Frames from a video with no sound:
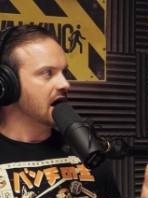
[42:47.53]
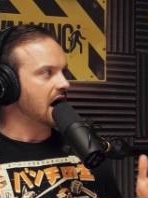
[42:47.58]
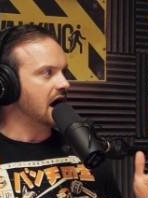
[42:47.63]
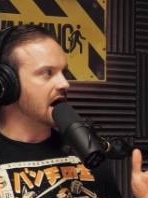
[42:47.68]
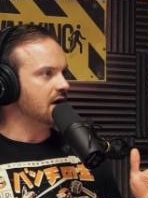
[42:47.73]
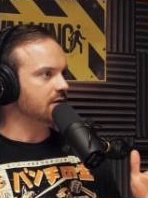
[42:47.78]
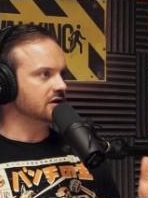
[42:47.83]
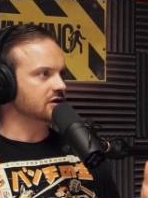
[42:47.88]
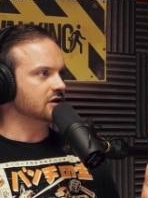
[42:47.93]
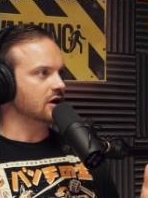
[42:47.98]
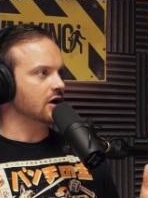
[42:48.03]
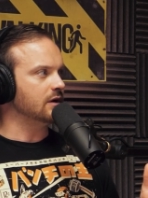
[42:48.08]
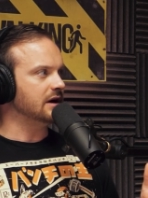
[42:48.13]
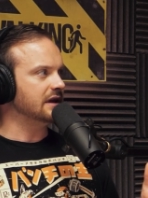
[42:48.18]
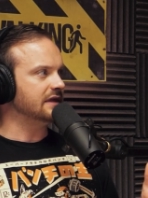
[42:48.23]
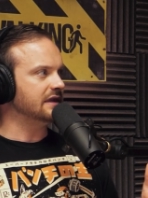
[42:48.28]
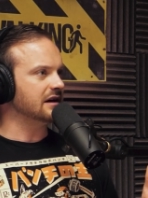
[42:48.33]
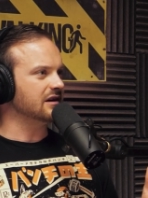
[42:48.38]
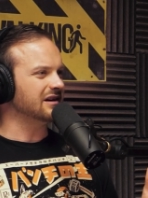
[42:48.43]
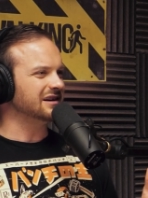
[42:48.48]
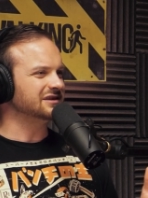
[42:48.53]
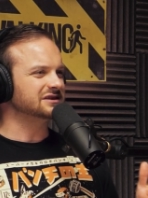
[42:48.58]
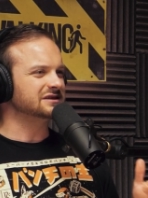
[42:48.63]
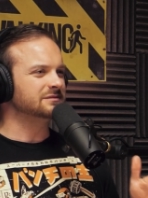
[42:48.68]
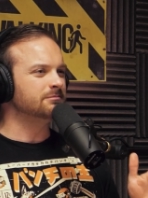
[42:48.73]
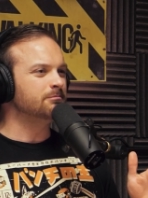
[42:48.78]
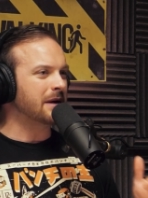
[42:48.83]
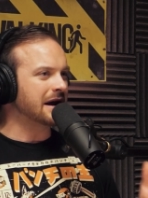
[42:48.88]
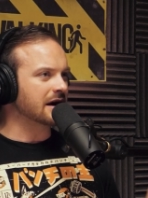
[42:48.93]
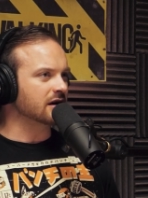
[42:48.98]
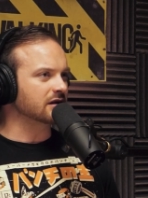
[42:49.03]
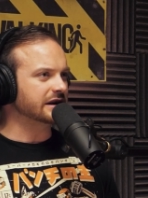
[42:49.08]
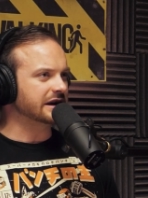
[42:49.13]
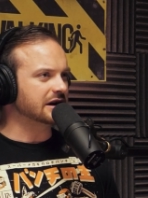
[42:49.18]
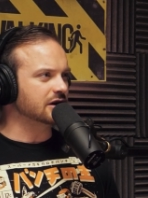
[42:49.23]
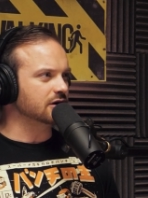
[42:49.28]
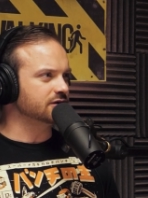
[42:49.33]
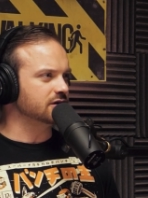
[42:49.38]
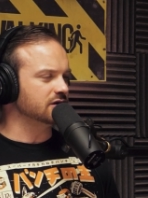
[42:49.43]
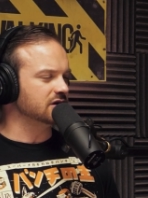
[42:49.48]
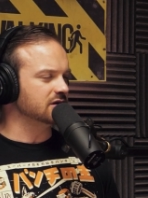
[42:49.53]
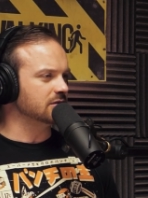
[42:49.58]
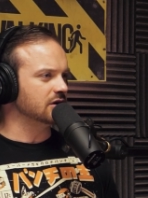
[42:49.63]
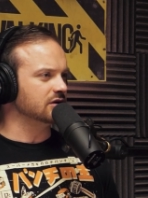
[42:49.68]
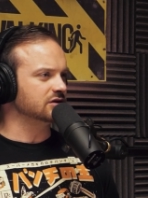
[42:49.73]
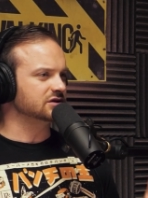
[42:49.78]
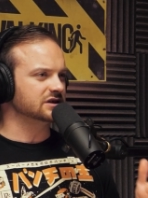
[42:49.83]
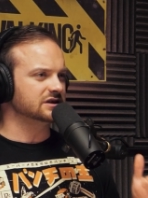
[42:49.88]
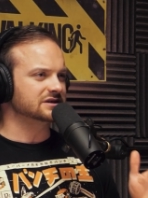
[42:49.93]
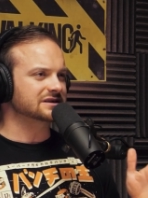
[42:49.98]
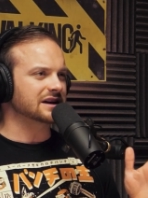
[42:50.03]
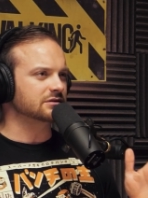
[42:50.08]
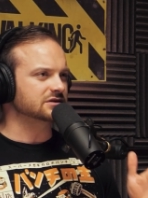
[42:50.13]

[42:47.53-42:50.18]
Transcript: I would go in there and just barely go through the motions.